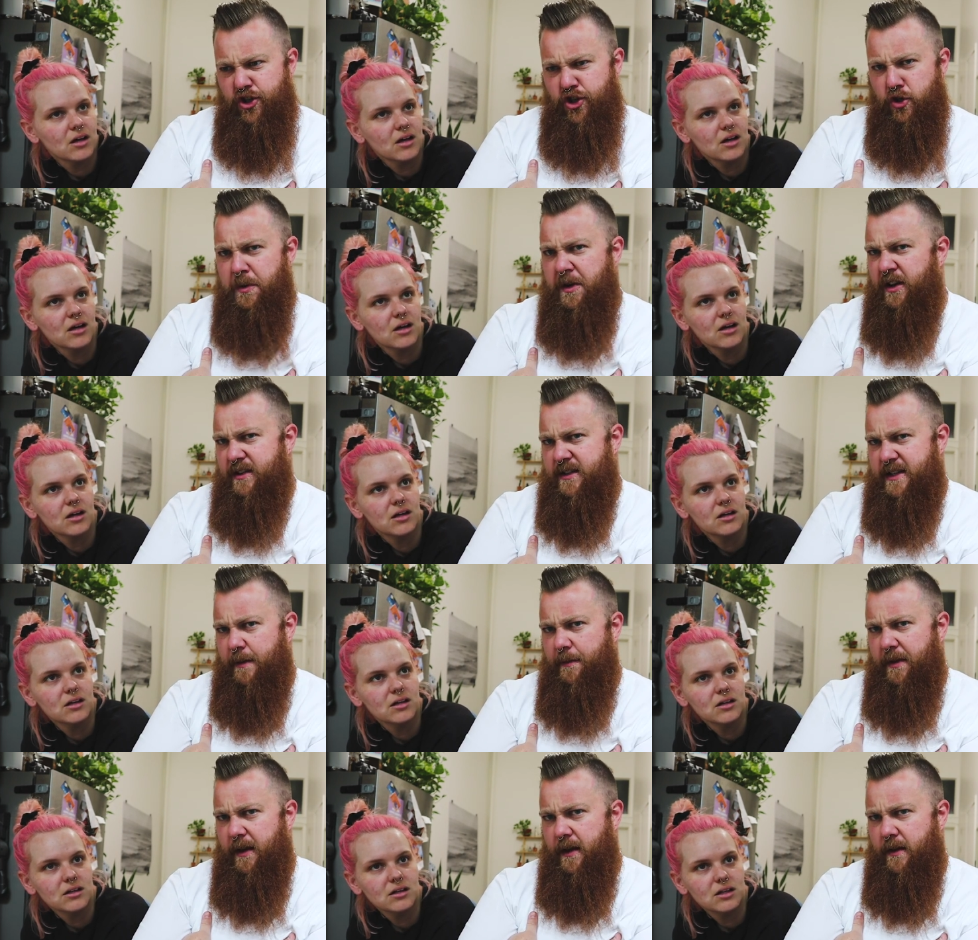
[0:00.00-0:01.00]
Speaker 1: chewing on
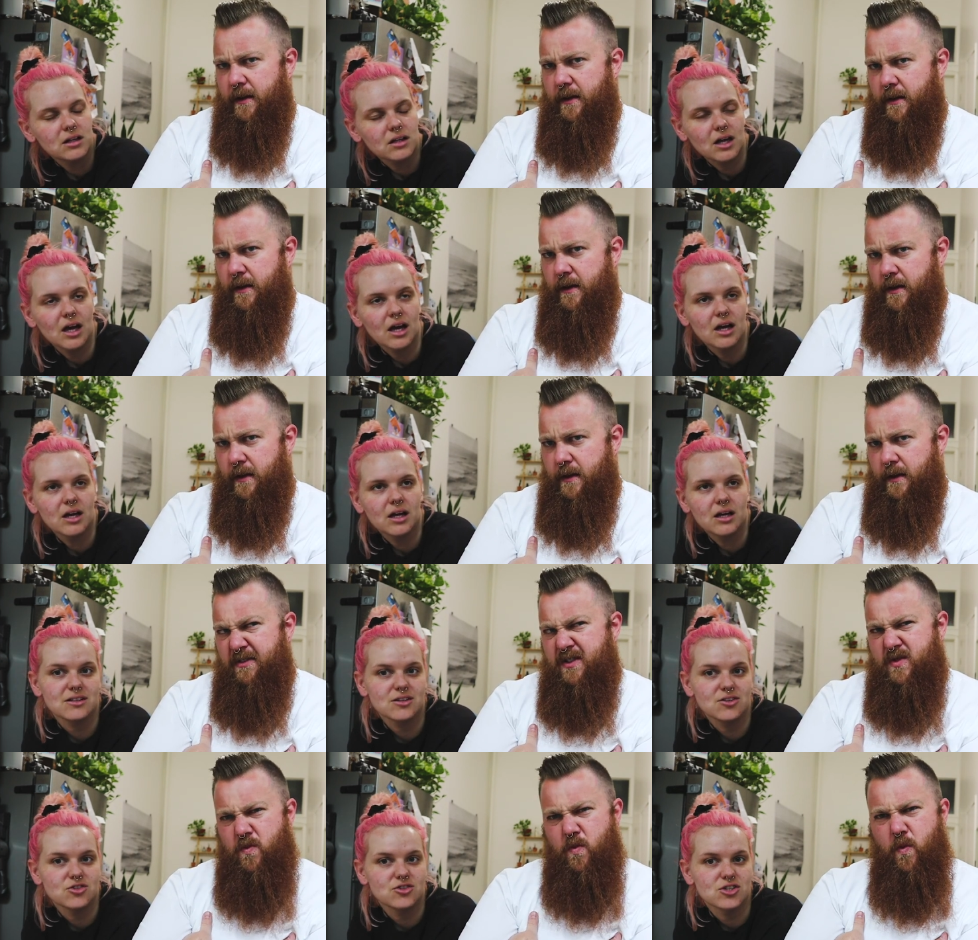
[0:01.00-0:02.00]
something. Yeah,
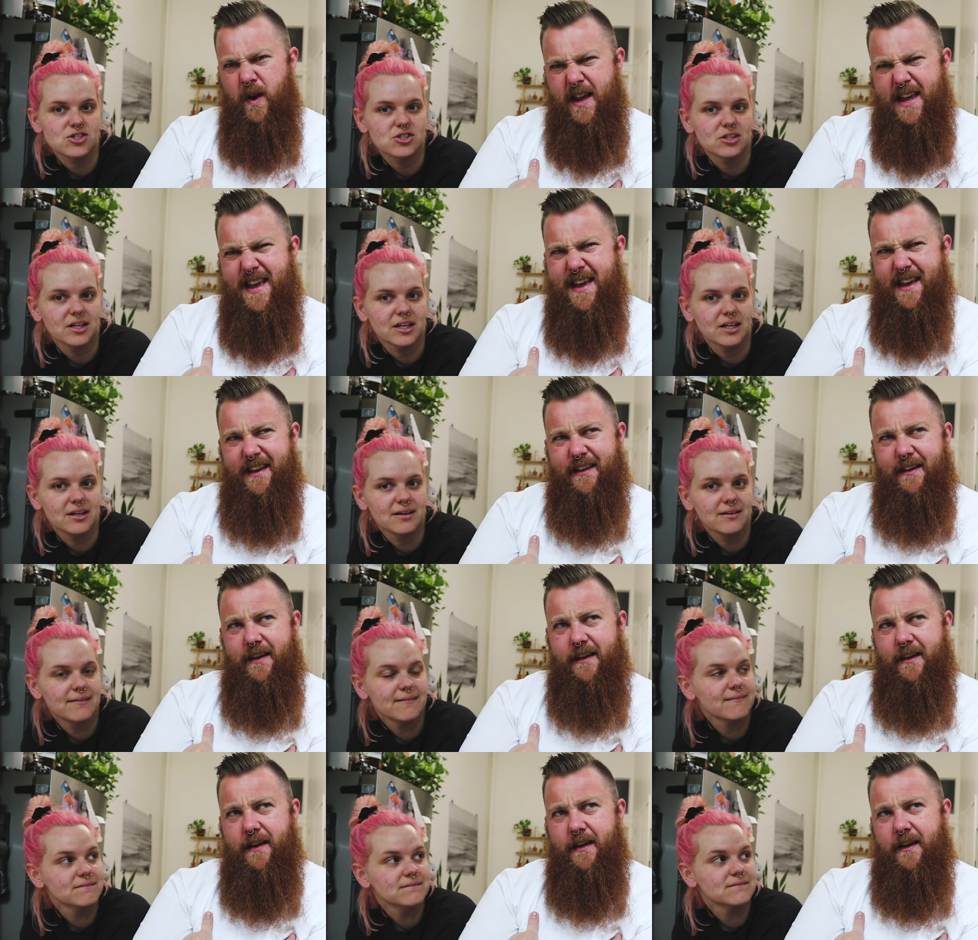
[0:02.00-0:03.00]
nutritionally. Weird.
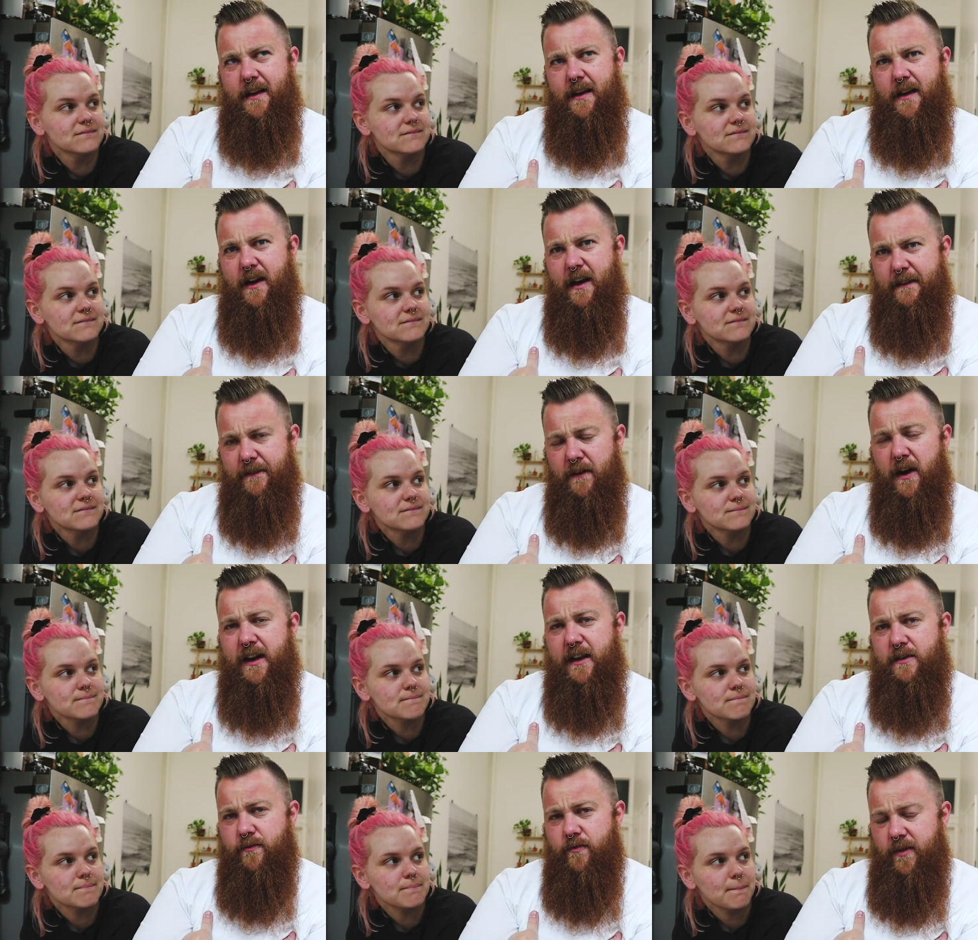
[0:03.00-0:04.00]
I
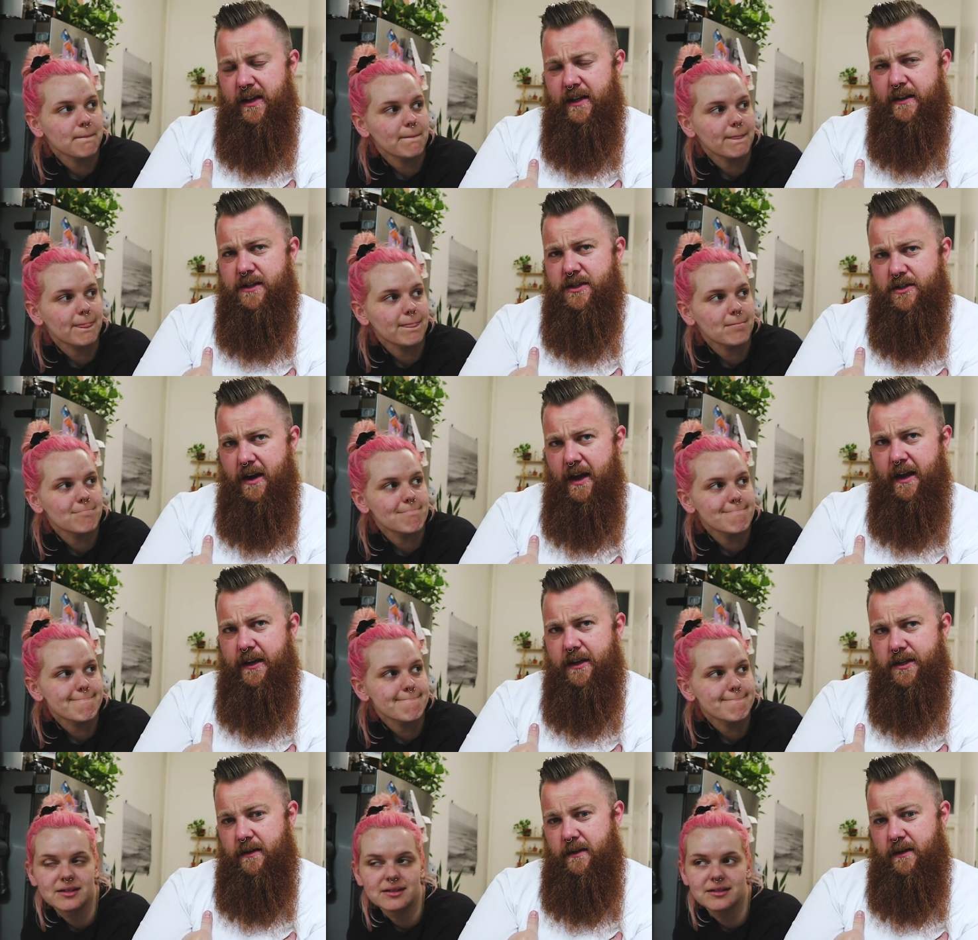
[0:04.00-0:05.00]
find it really
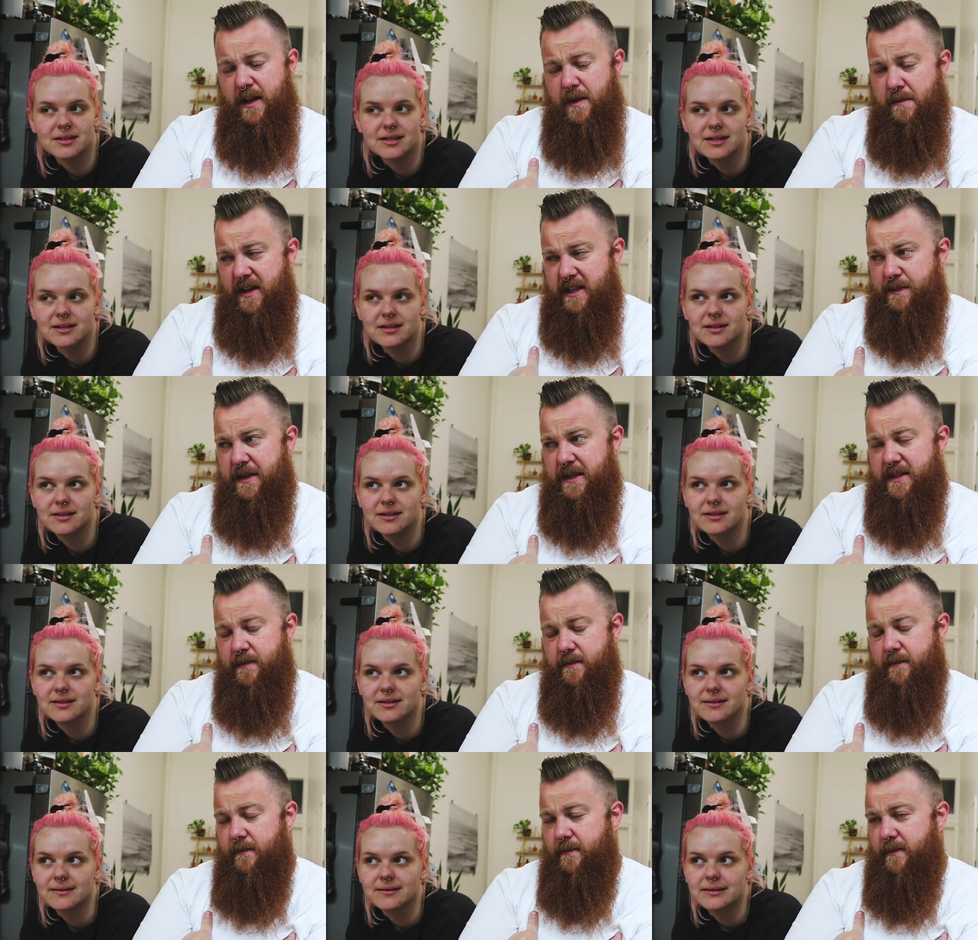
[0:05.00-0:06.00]
strange. There must be
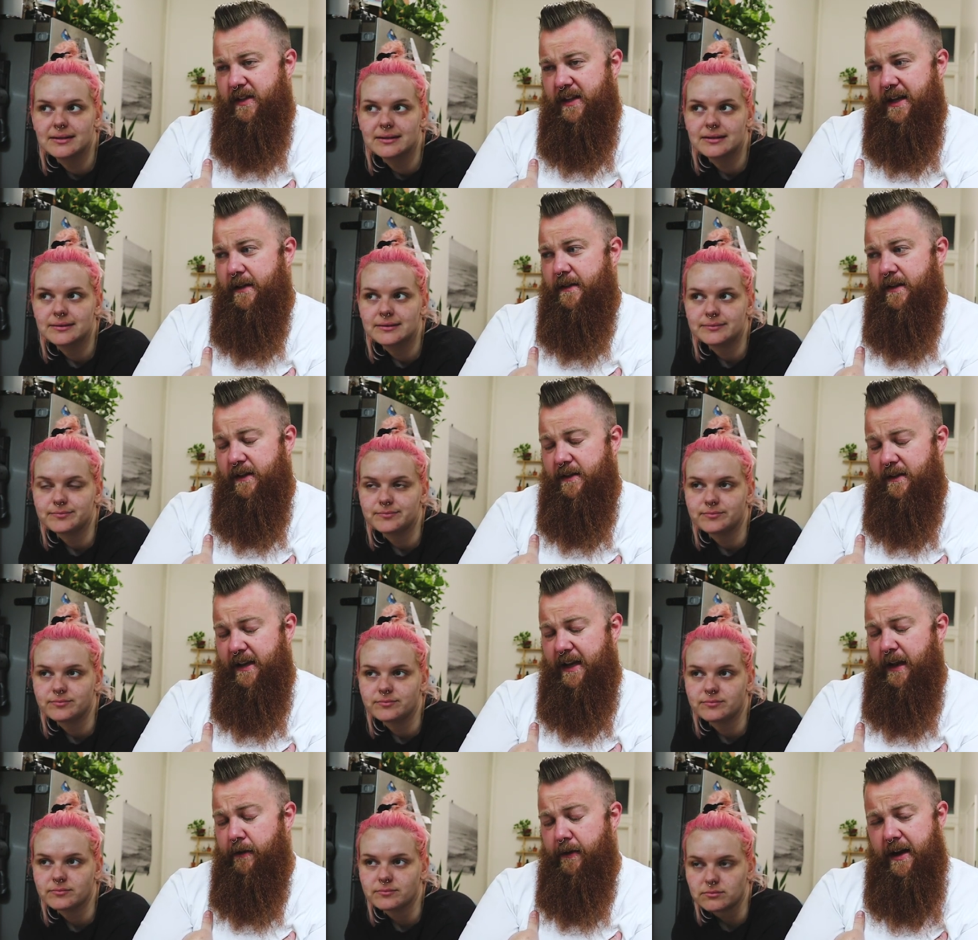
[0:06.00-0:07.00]
some, like, the
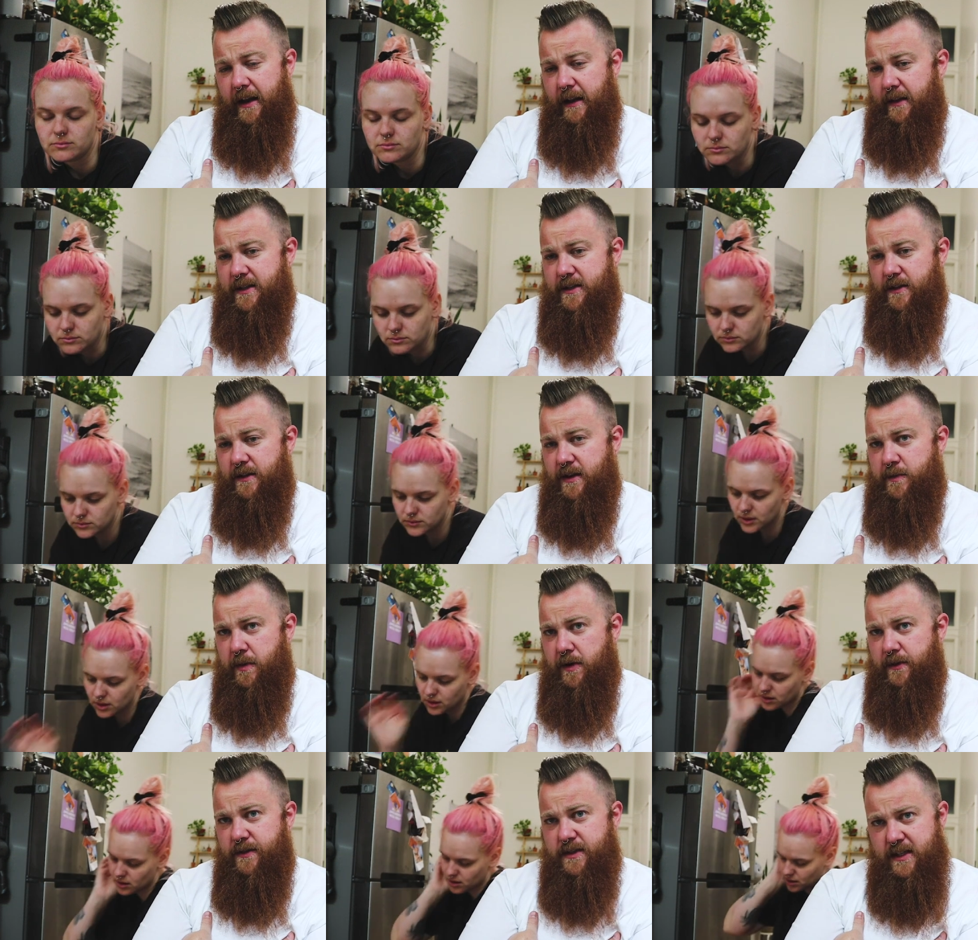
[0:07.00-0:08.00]
ingredient list on those
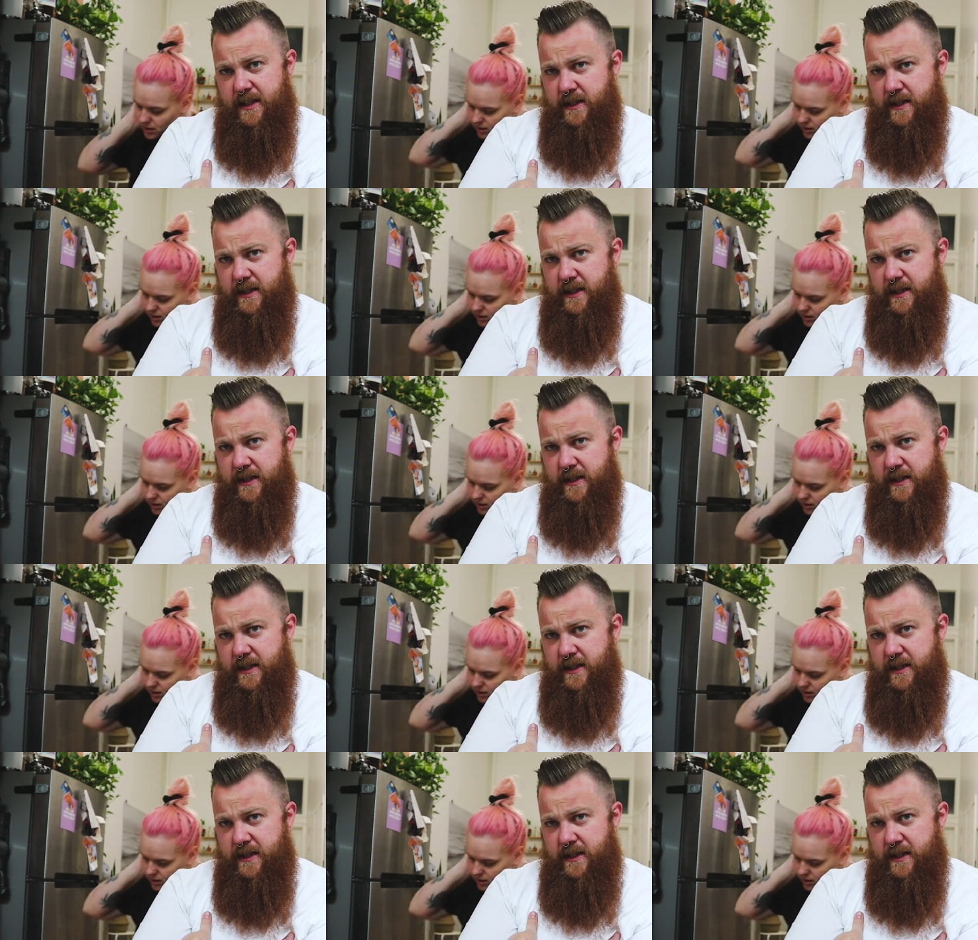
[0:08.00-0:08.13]
bottles